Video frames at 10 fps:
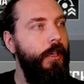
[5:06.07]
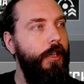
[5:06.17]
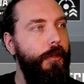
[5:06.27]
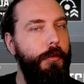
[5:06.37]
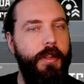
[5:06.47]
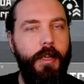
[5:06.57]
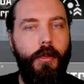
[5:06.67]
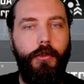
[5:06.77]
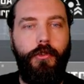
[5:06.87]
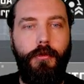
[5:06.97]
We then
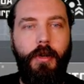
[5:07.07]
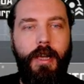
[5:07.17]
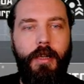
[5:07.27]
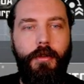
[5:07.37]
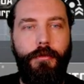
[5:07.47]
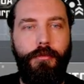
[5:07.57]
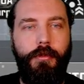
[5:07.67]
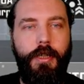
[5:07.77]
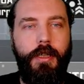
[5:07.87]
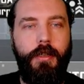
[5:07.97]
go to
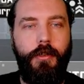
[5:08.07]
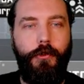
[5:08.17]
A3, and there's